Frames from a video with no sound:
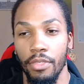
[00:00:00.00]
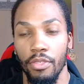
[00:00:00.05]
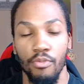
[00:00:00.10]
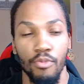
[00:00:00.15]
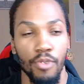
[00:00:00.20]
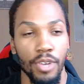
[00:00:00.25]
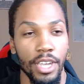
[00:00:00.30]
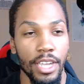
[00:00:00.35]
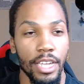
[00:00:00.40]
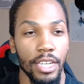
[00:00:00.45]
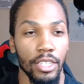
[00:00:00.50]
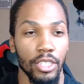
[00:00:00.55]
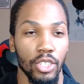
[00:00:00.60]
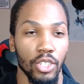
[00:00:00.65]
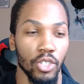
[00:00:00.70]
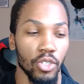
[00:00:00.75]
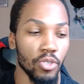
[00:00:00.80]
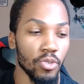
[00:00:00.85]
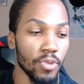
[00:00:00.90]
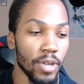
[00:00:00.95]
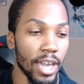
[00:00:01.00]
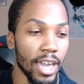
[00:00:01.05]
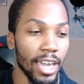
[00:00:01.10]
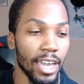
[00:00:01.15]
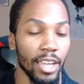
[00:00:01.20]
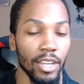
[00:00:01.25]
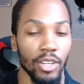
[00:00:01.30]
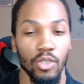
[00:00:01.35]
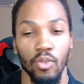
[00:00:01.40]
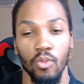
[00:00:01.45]
3, 2,
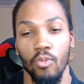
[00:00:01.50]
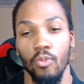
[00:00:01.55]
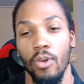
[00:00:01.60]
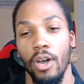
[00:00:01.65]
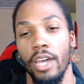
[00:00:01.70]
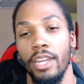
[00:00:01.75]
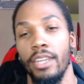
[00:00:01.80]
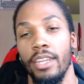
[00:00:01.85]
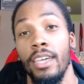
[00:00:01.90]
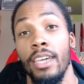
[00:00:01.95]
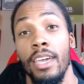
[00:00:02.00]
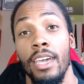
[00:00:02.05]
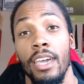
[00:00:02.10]
and 1.